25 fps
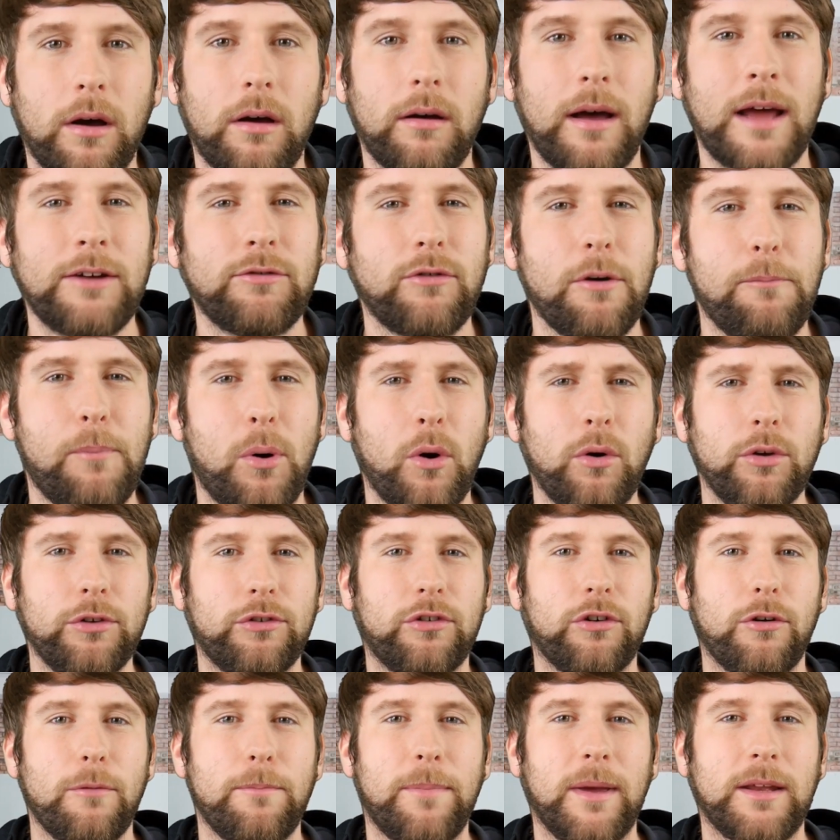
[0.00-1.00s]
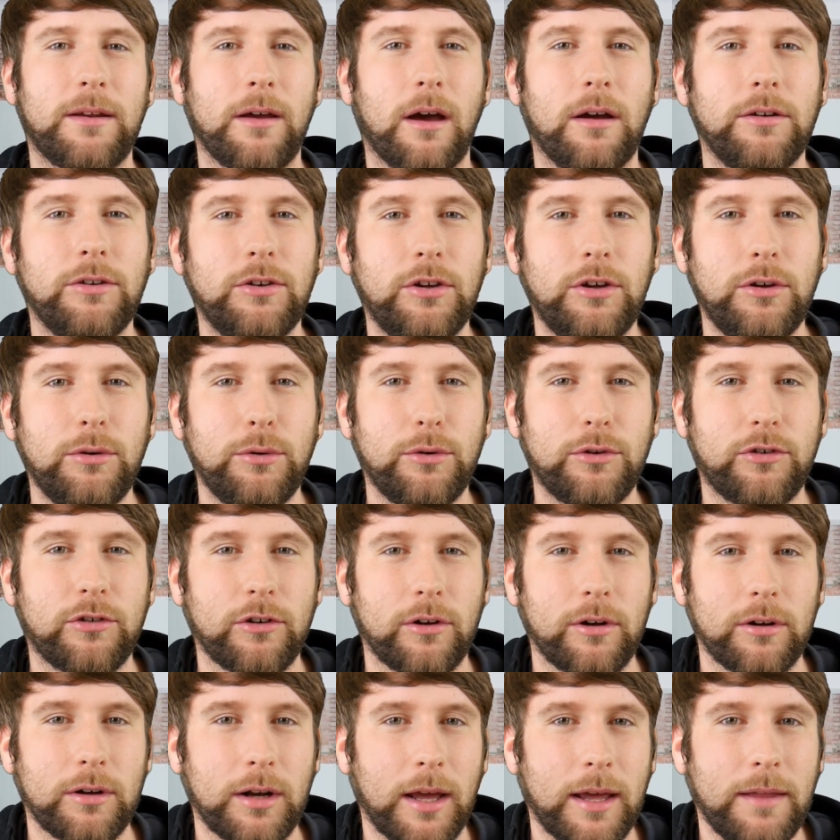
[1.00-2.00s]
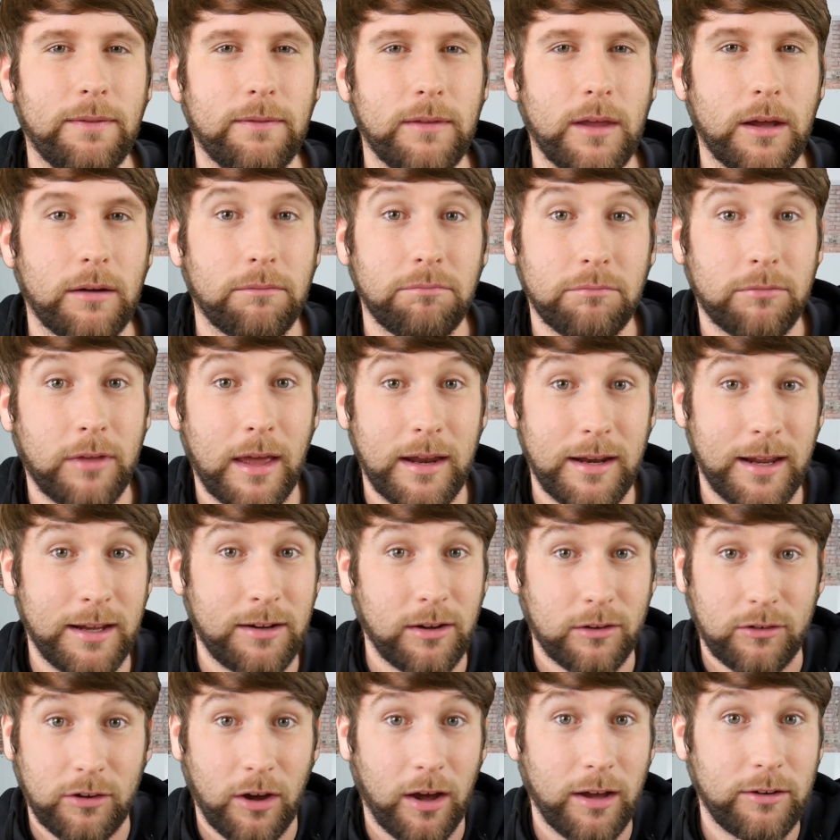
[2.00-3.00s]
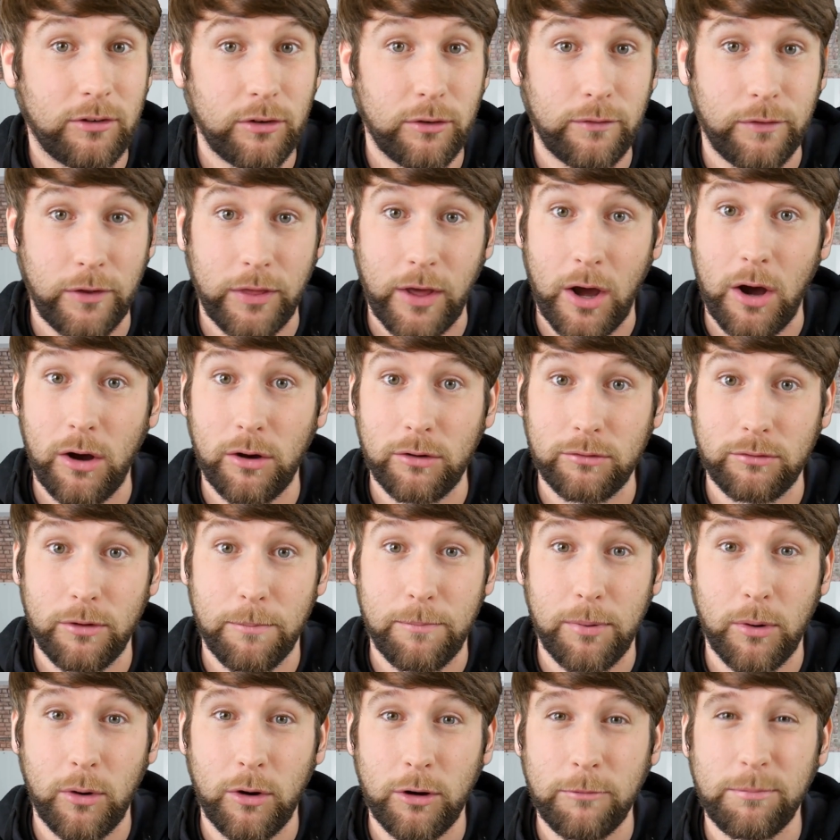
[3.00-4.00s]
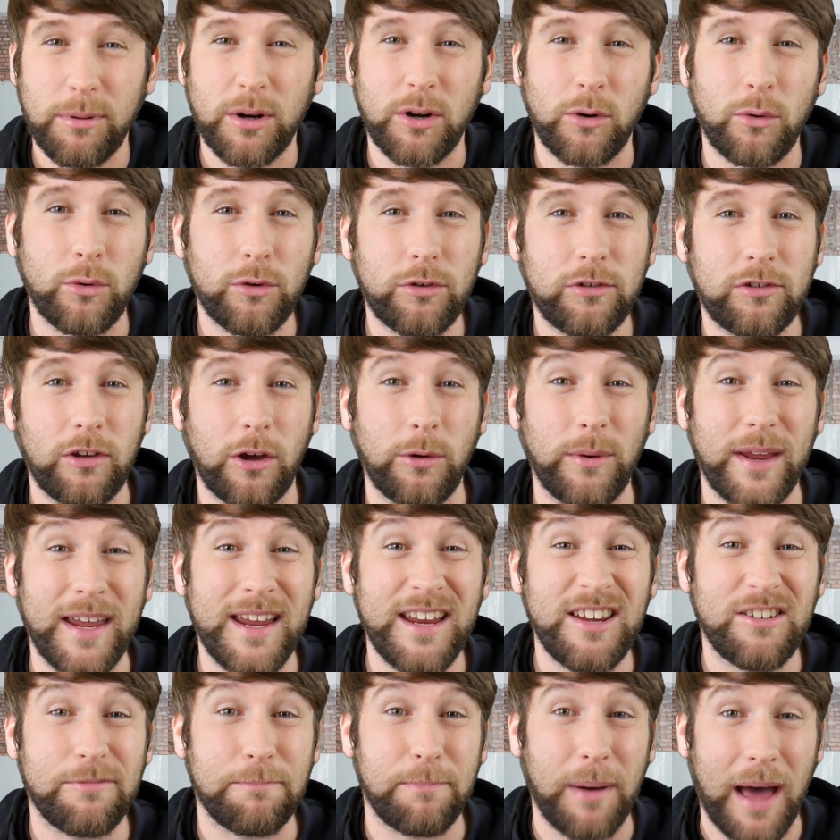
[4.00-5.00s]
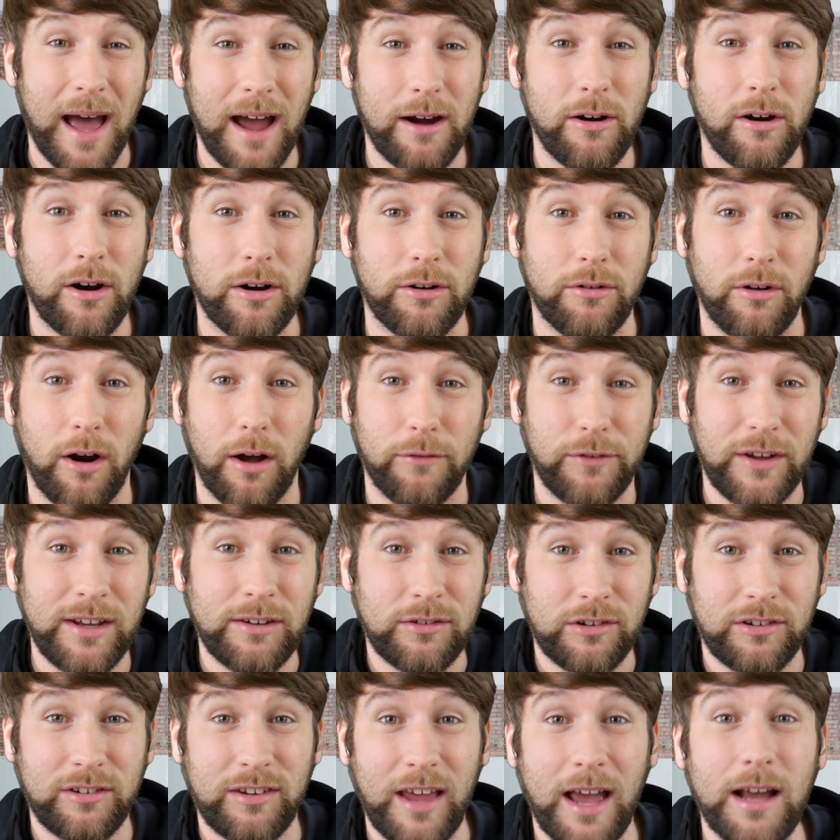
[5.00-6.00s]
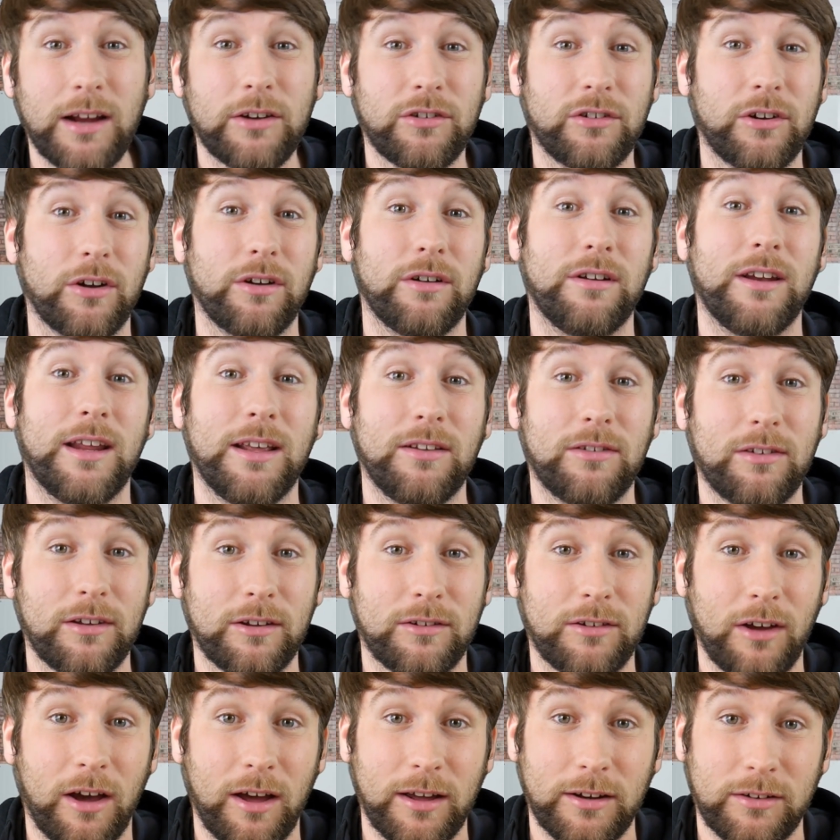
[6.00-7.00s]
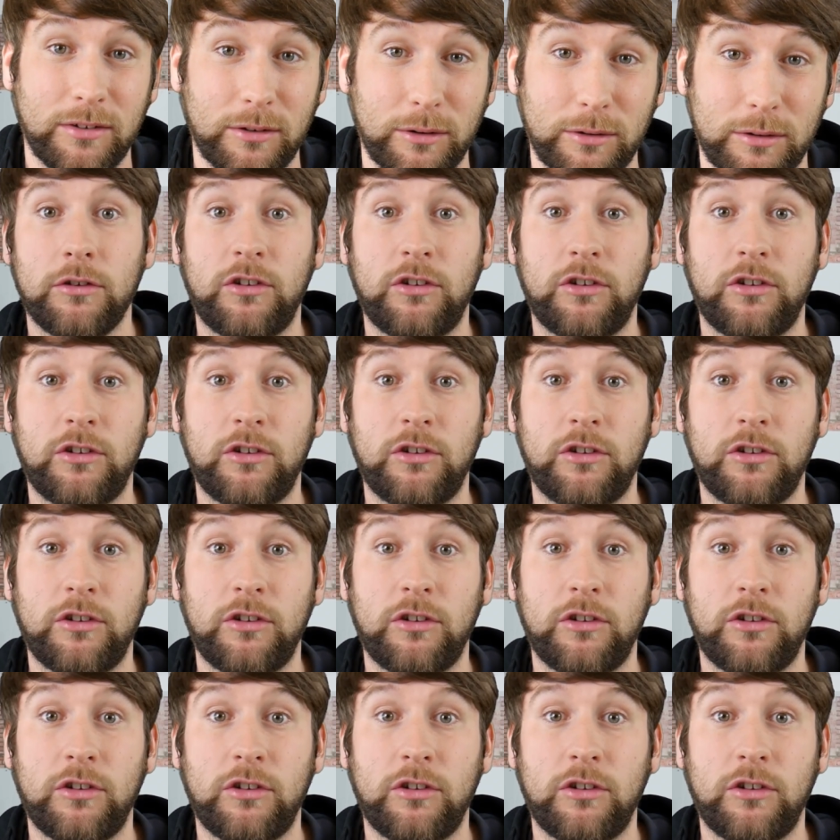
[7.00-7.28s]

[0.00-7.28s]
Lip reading: And reports are a bit unusual in that they need a title for the whole report, but also each paragraph, each section needs a title.